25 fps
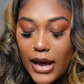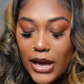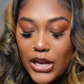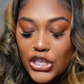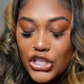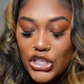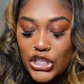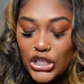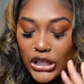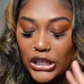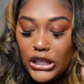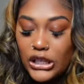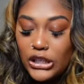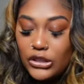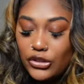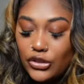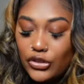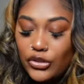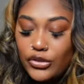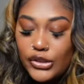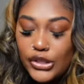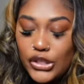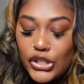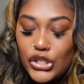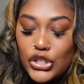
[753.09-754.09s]
She can
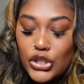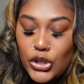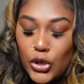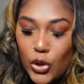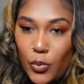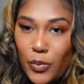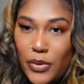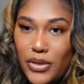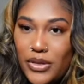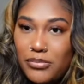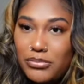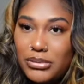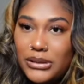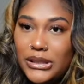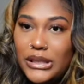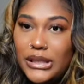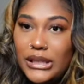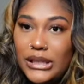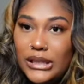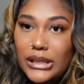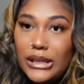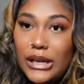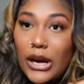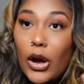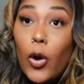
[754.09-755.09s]
literally just open the
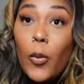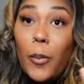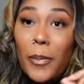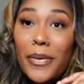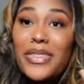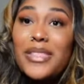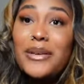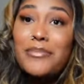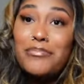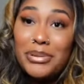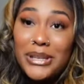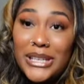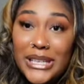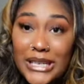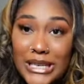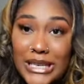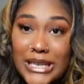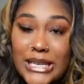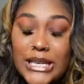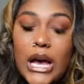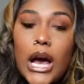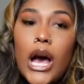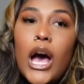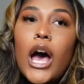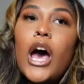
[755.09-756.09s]

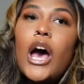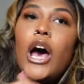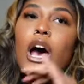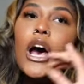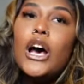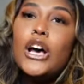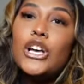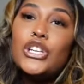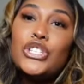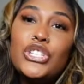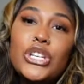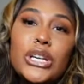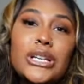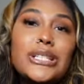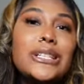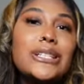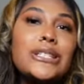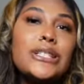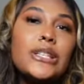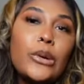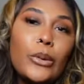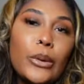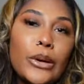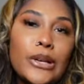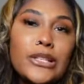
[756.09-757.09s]
bead, adjust
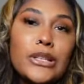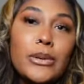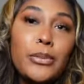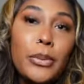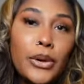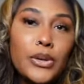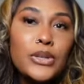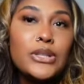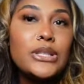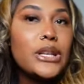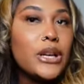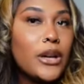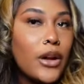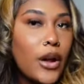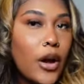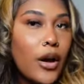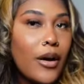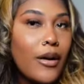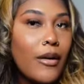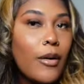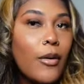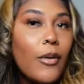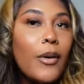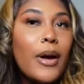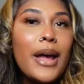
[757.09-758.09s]
it to where it's supposed to
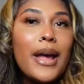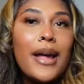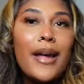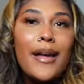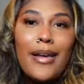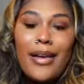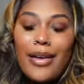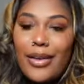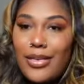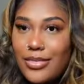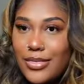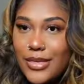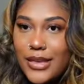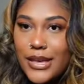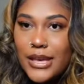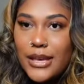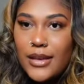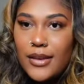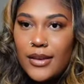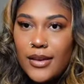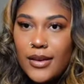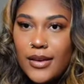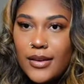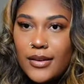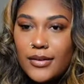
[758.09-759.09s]
go, and
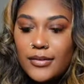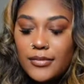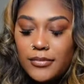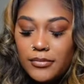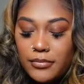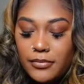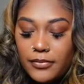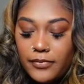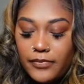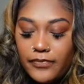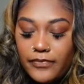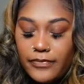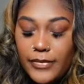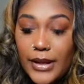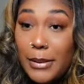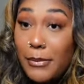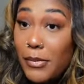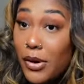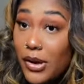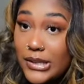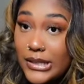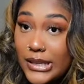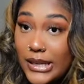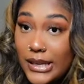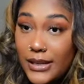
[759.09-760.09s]
then I'm
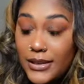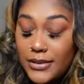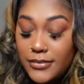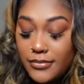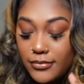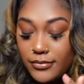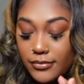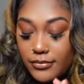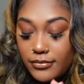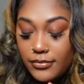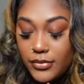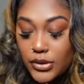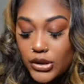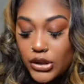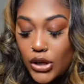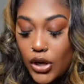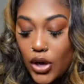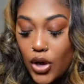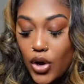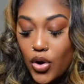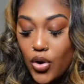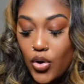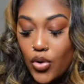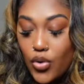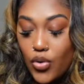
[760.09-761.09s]
all set.
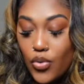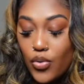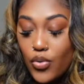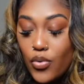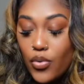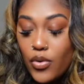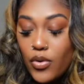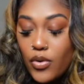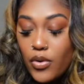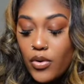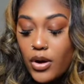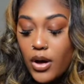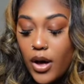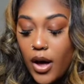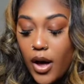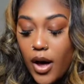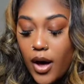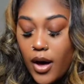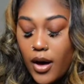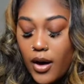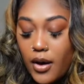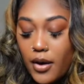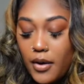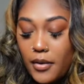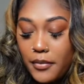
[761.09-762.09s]
So
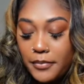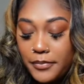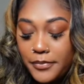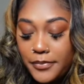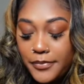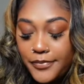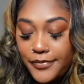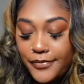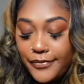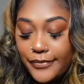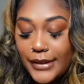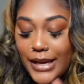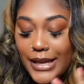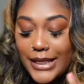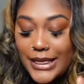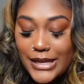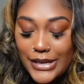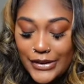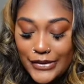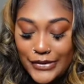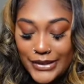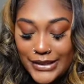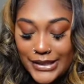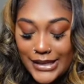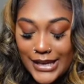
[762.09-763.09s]

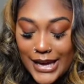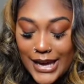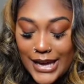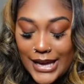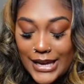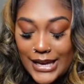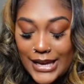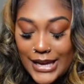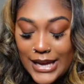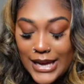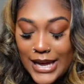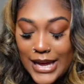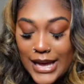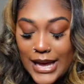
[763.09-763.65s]
there's that.